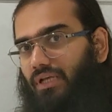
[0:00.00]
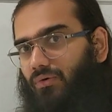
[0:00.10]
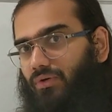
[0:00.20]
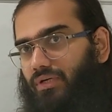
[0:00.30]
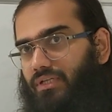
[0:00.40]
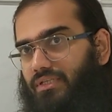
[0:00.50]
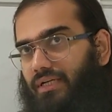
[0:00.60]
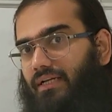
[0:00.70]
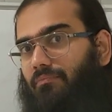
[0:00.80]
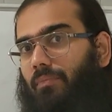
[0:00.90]
with our culture,
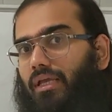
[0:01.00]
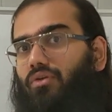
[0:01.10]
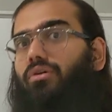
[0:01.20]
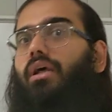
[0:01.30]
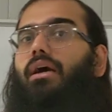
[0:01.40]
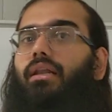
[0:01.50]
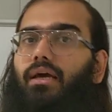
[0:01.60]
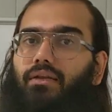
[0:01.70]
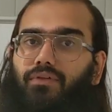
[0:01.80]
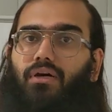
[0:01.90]
it may not
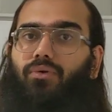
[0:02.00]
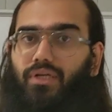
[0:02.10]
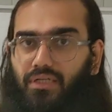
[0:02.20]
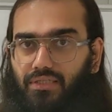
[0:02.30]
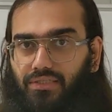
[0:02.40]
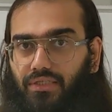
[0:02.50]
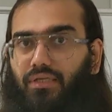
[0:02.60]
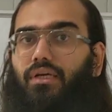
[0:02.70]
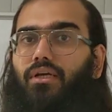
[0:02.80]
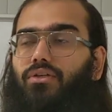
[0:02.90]
align with our culture.